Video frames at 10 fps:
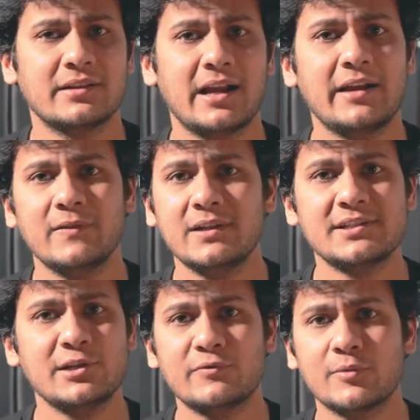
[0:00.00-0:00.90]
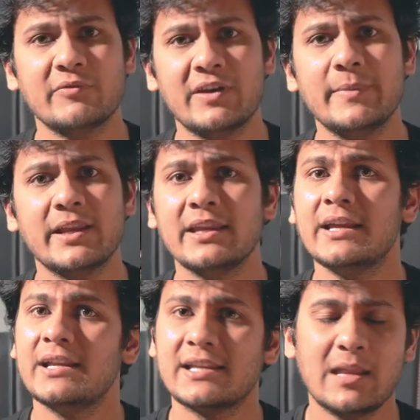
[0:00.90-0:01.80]
I will tell you from the very
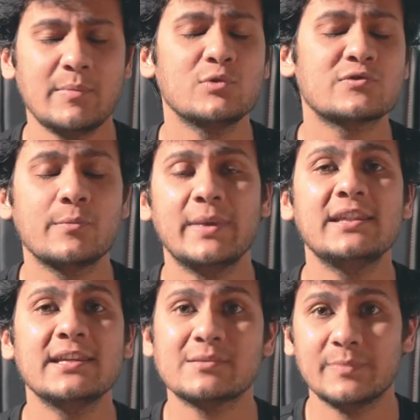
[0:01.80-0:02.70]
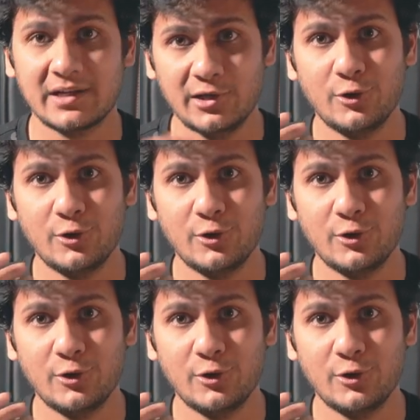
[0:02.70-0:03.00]
beginning, it can be used for many things, but a